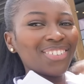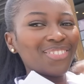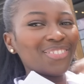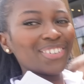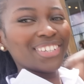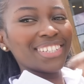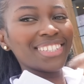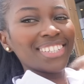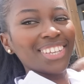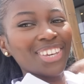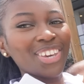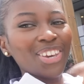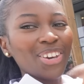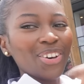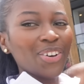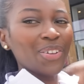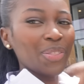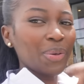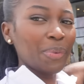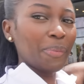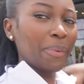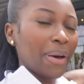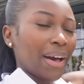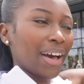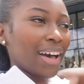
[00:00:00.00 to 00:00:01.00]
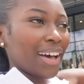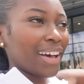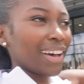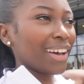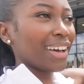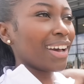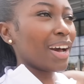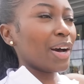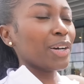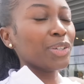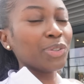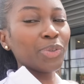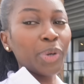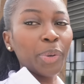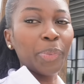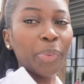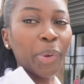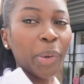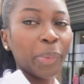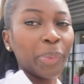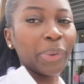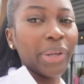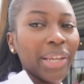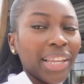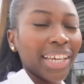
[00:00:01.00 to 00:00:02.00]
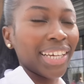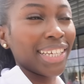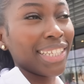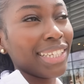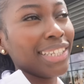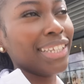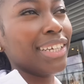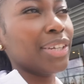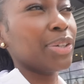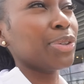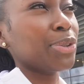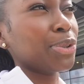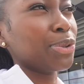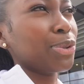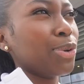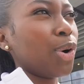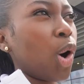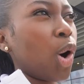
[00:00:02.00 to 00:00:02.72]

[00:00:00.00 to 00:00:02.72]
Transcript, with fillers: we secured the bag. I'll do a proper like little